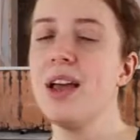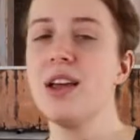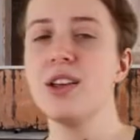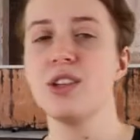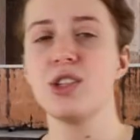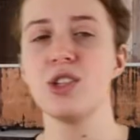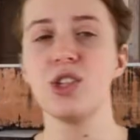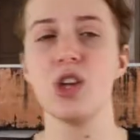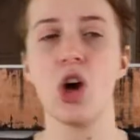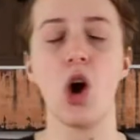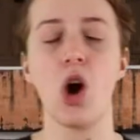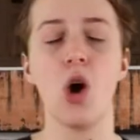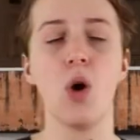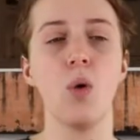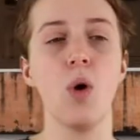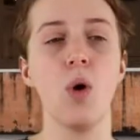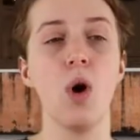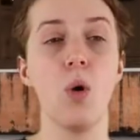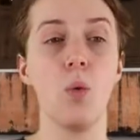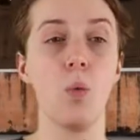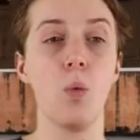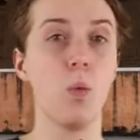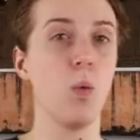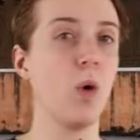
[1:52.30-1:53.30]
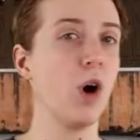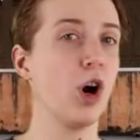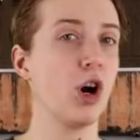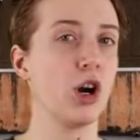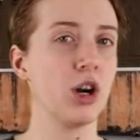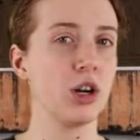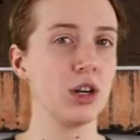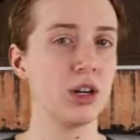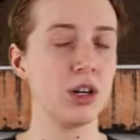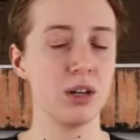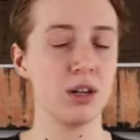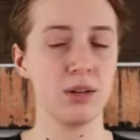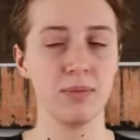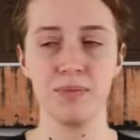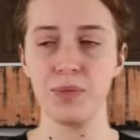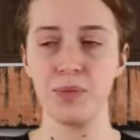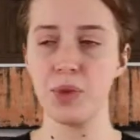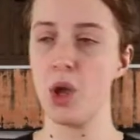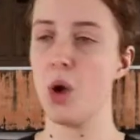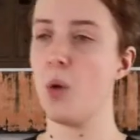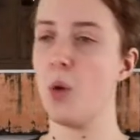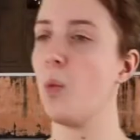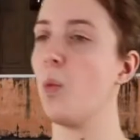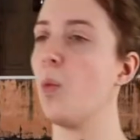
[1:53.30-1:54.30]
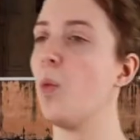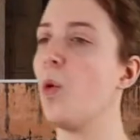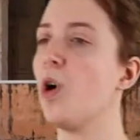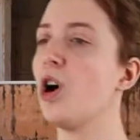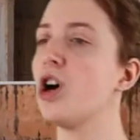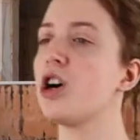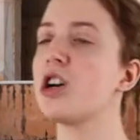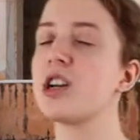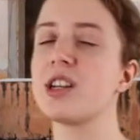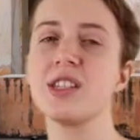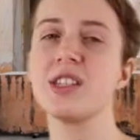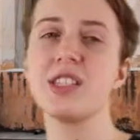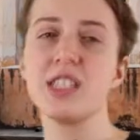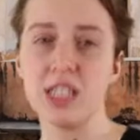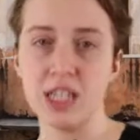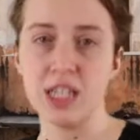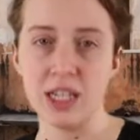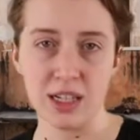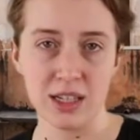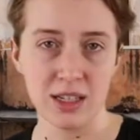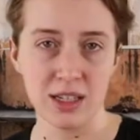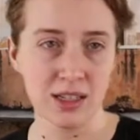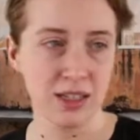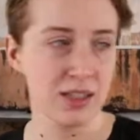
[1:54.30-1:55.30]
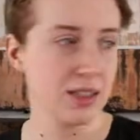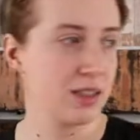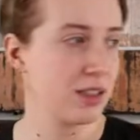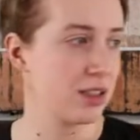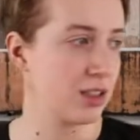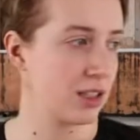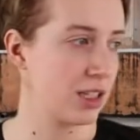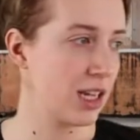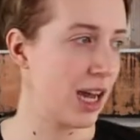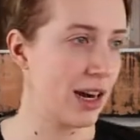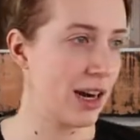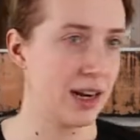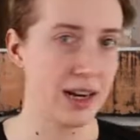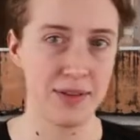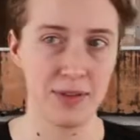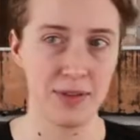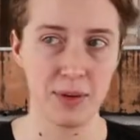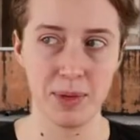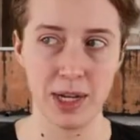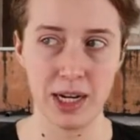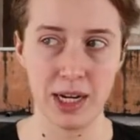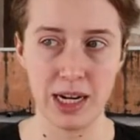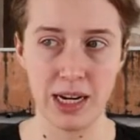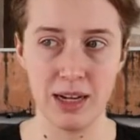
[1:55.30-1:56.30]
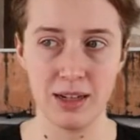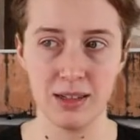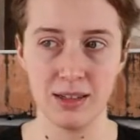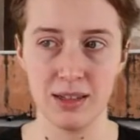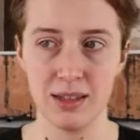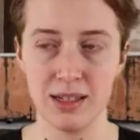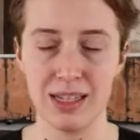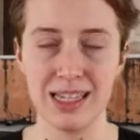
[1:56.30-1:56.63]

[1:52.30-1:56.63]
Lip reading: So work, worked. Got it, everybody?